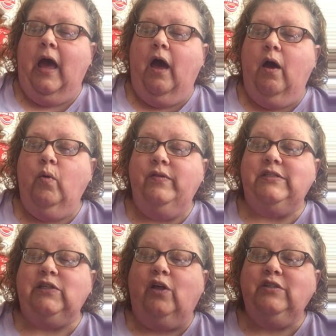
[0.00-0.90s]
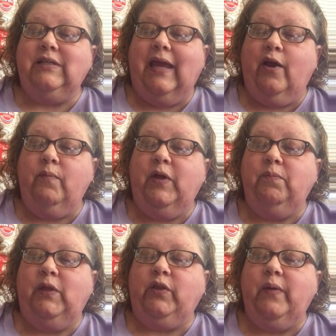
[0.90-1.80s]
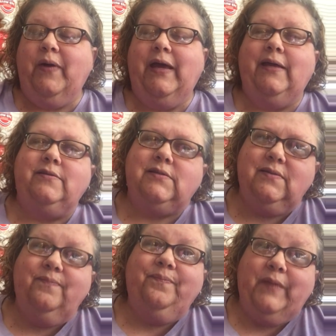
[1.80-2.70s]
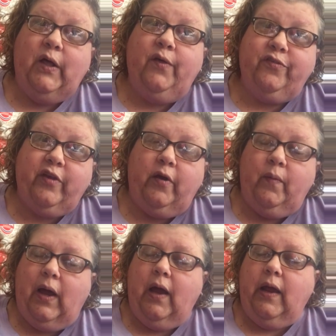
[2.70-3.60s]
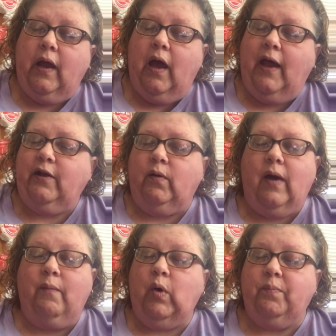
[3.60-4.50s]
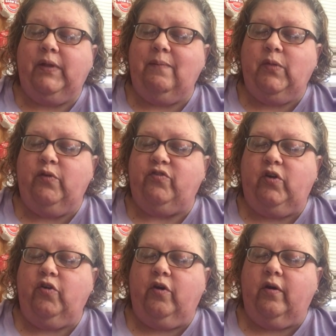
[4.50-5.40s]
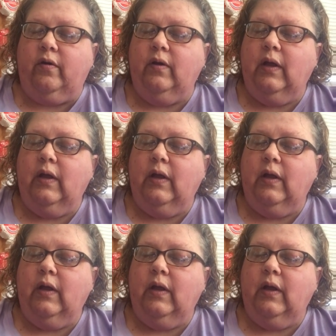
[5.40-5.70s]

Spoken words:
Oh, and the salted caramel Milky Ways. Also, I won't blame those on her.